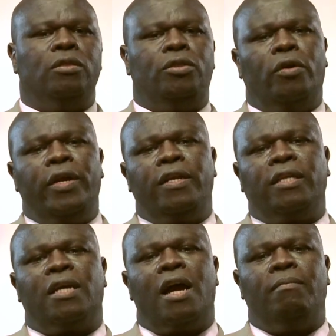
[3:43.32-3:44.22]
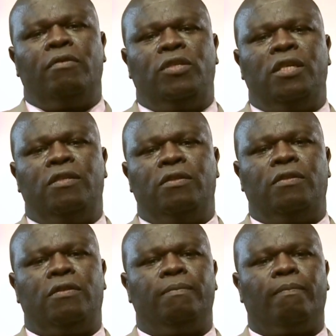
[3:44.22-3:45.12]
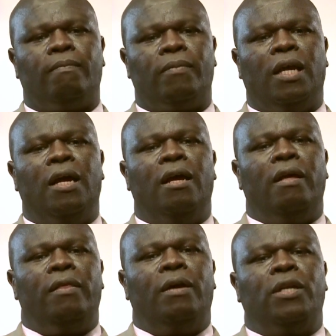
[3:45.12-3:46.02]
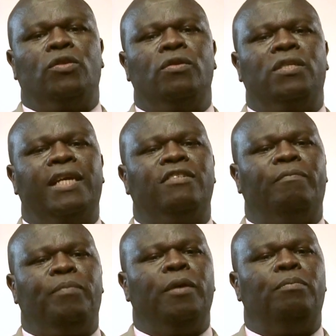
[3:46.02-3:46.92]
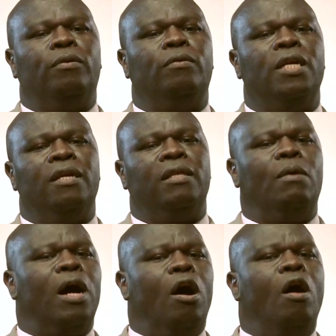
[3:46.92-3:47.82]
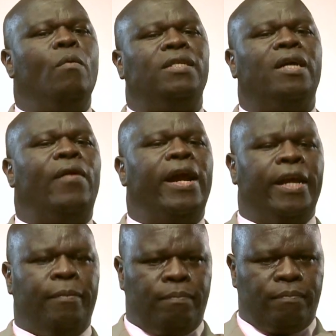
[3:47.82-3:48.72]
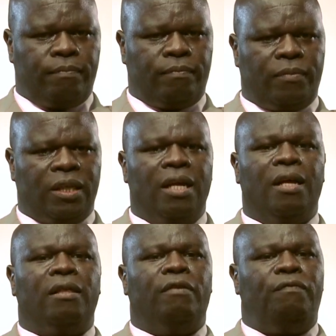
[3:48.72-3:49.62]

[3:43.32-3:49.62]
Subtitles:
During the time of Jesus, there were two sets of people that were always around him. The